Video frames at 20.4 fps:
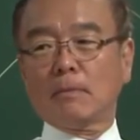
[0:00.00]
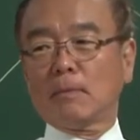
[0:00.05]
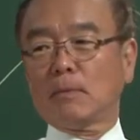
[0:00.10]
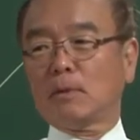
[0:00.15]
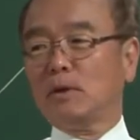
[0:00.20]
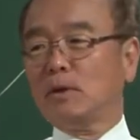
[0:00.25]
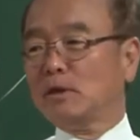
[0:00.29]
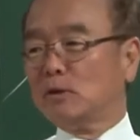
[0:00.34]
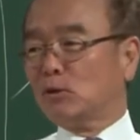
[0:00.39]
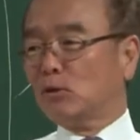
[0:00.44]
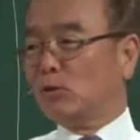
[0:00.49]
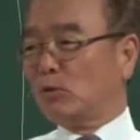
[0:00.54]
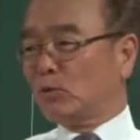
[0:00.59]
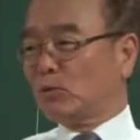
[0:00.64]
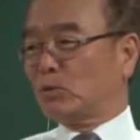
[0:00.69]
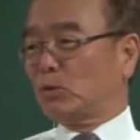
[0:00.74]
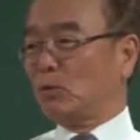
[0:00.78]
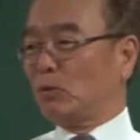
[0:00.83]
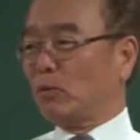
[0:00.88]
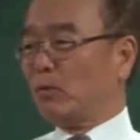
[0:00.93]
You need two
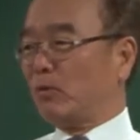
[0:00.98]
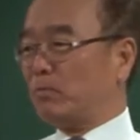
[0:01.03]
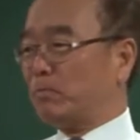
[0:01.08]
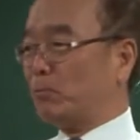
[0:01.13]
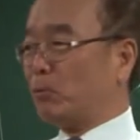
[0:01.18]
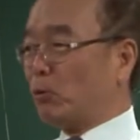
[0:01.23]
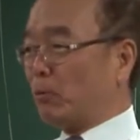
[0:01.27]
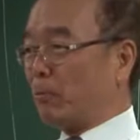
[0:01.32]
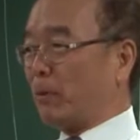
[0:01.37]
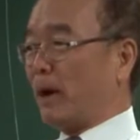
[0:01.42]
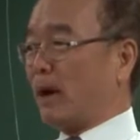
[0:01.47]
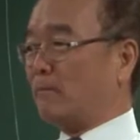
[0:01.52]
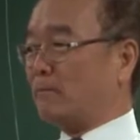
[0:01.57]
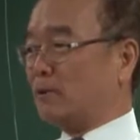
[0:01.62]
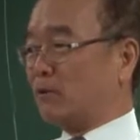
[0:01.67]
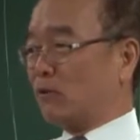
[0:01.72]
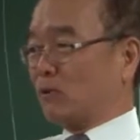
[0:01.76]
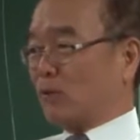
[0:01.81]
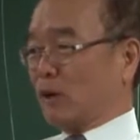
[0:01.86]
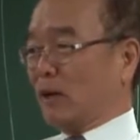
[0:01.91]

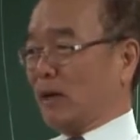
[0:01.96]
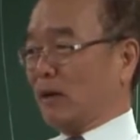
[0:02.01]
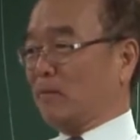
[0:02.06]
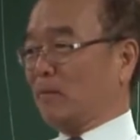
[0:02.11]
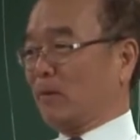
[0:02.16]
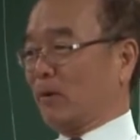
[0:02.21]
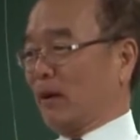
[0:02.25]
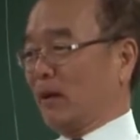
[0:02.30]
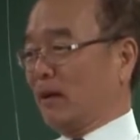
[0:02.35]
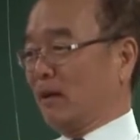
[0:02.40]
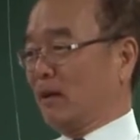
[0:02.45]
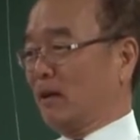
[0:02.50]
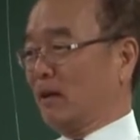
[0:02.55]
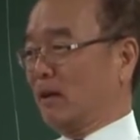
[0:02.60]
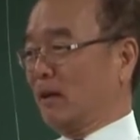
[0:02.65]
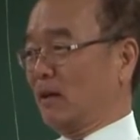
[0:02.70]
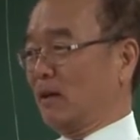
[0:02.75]
palms to clap, right?